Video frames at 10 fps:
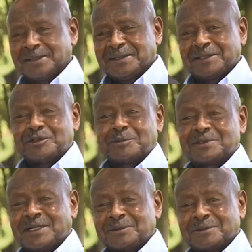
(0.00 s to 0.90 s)
He
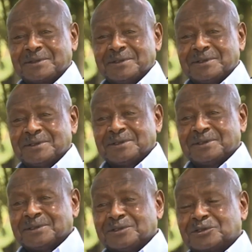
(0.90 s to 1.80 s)
drops out.
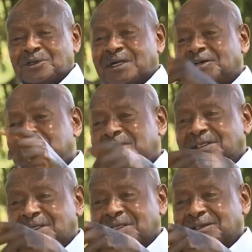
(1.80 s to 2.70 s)
So
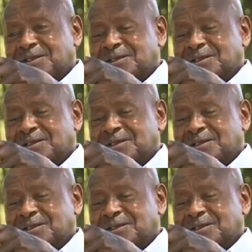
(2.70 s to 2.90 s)
actually,